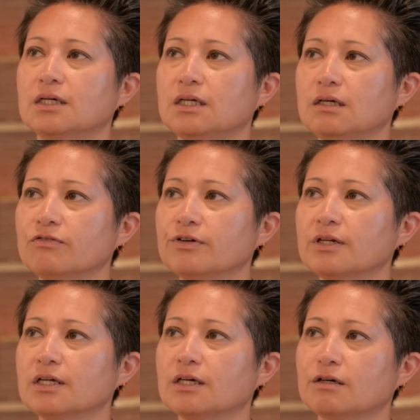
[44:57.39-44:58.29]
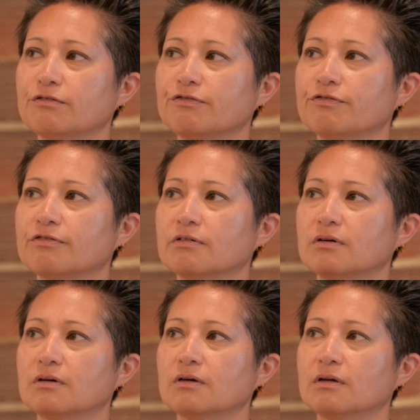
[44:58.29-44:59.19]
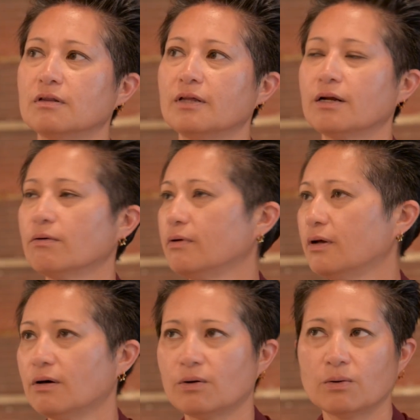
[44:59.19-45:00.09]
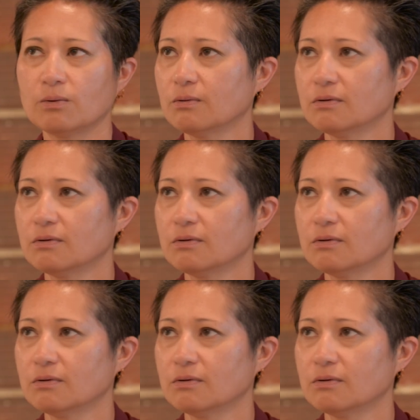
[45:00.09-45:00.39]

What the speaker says: even if they don't know